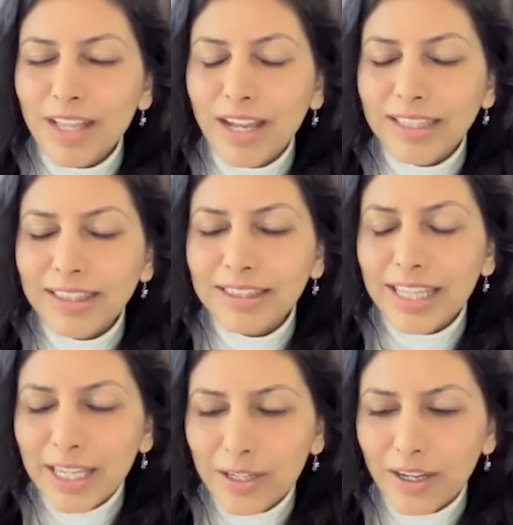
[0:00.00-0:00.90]
I
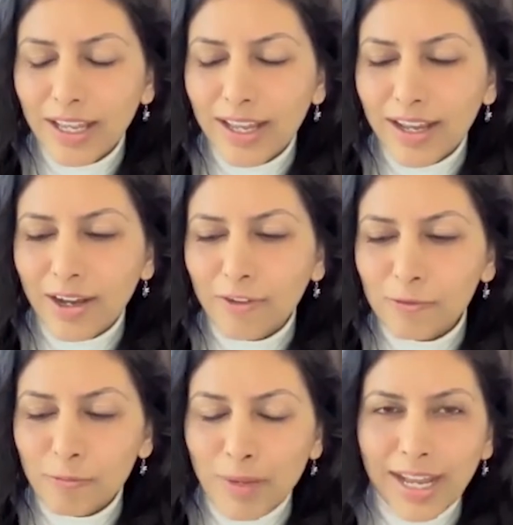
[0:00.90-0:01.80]
think
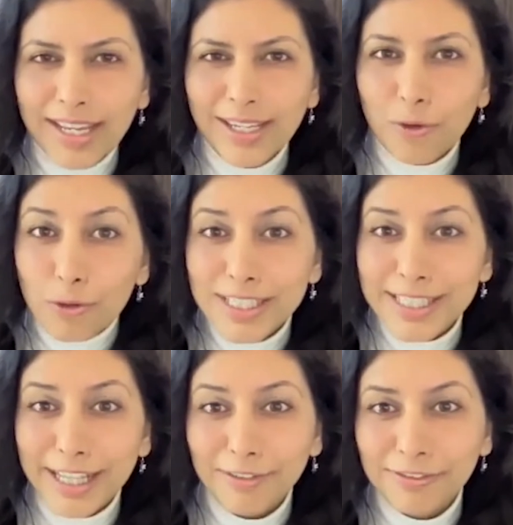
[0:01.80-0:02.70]
of my old
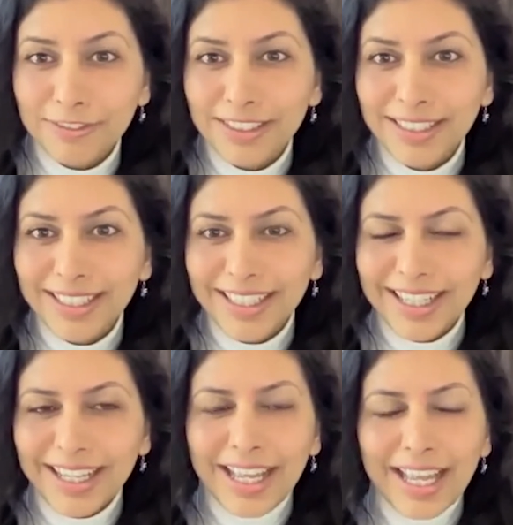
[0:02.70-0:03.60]
self
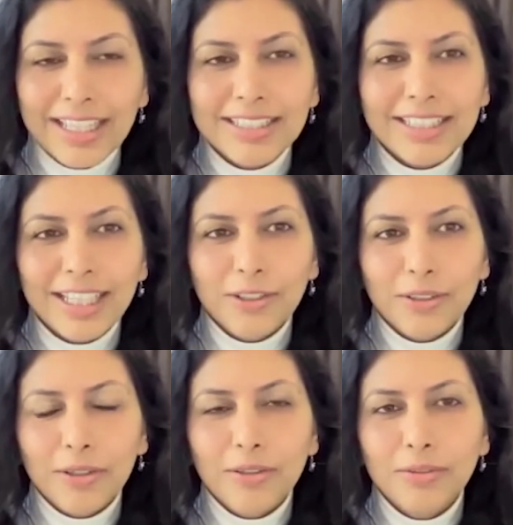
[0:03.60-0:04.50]
and say,
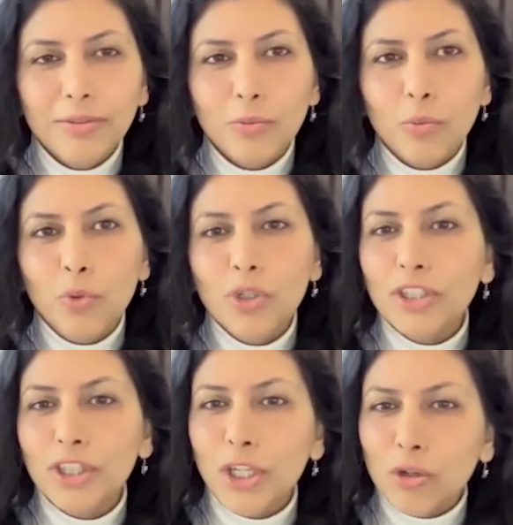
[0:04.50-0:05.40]
would
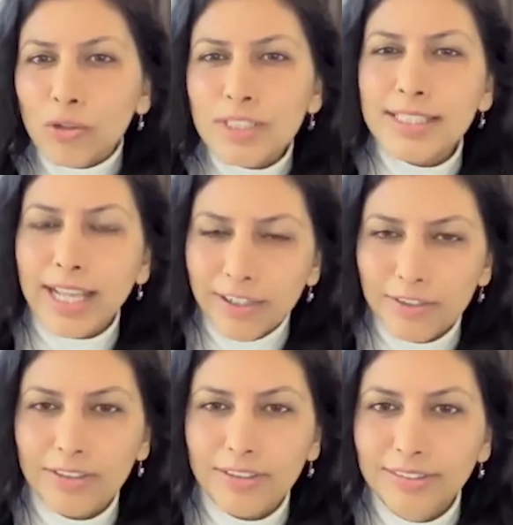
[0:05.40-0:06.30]
the old
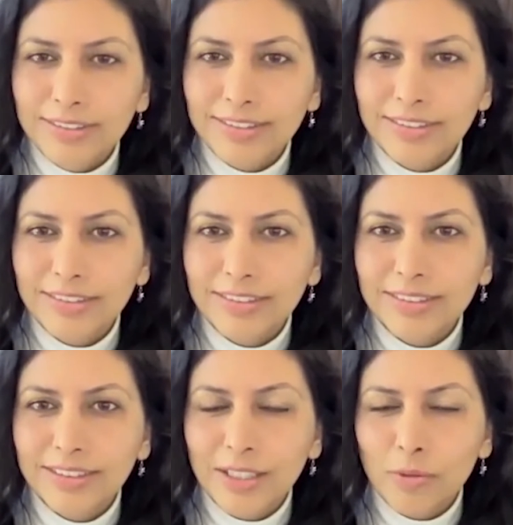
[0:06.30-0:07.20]
Sandra
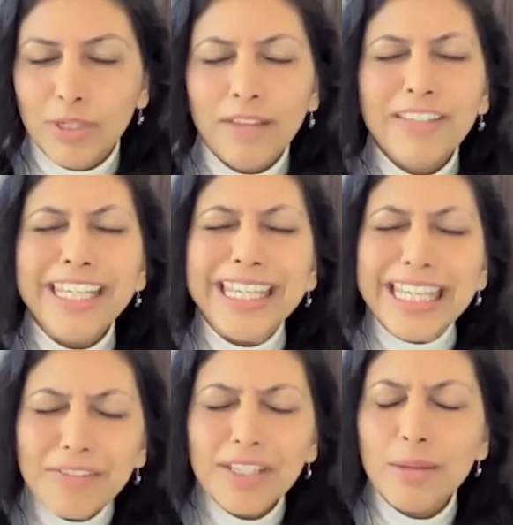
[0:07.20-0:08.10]
would have
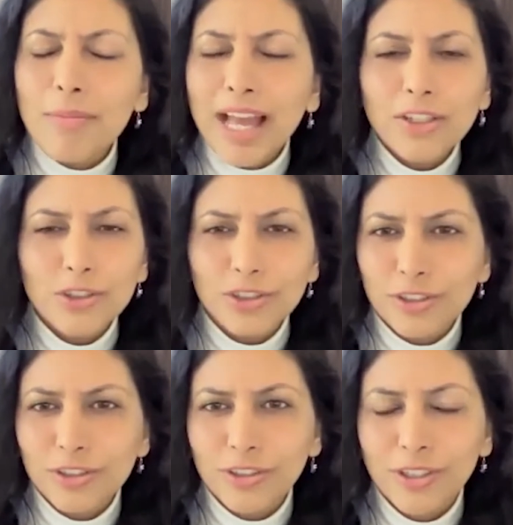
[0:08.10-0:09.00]
even
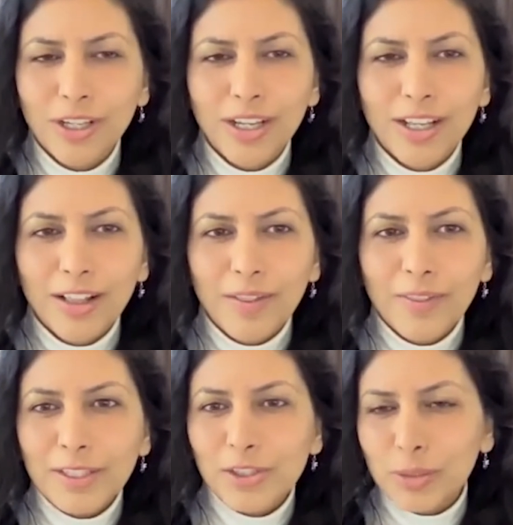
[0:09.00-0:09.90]
imagined
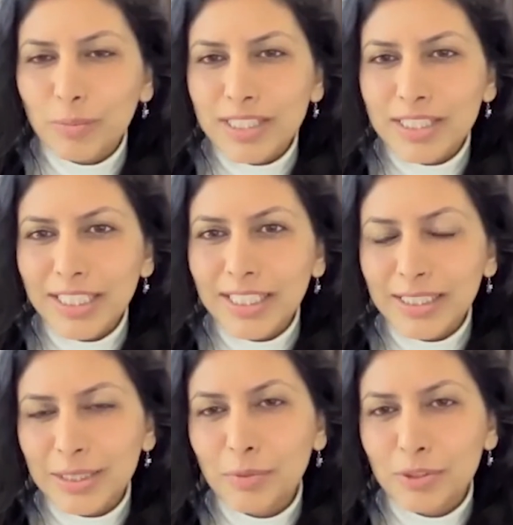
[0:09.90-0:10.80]
that she'll be sitting in
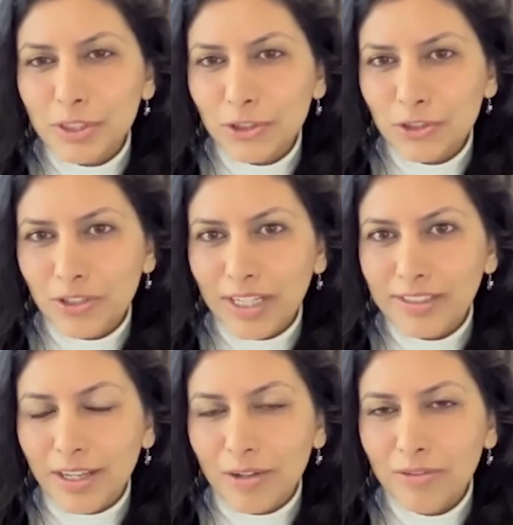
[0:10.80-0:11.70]
this position
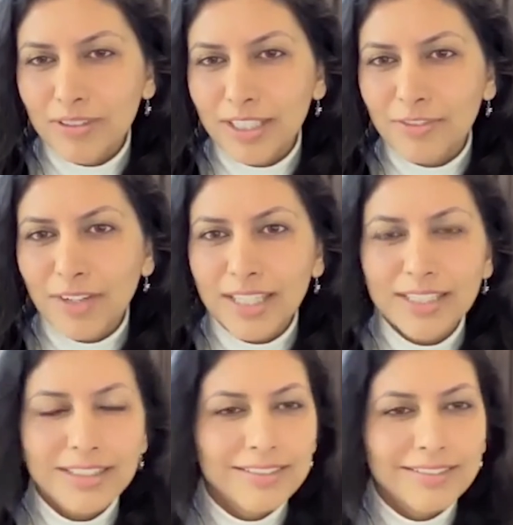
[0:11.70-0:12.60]
right now if I
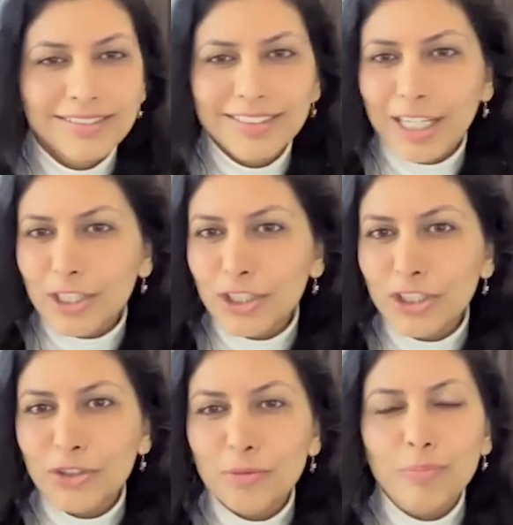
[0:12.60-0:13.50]

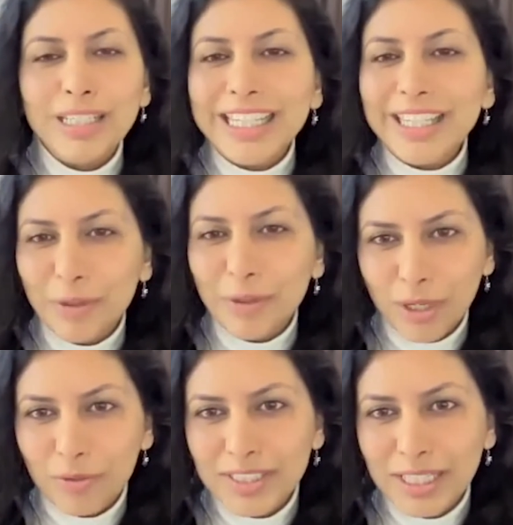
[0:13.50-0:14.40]
continued believing
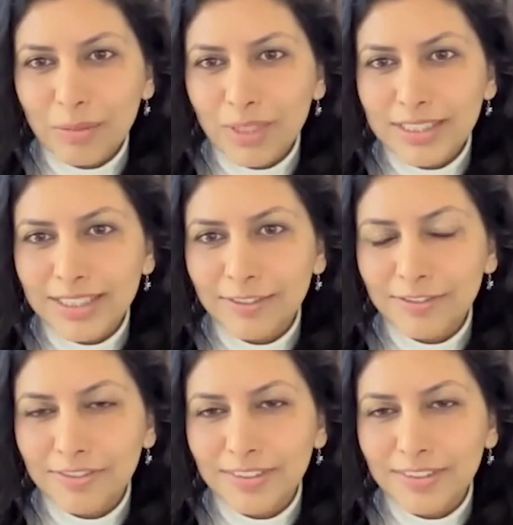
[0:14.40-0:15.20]
what I was telling myself.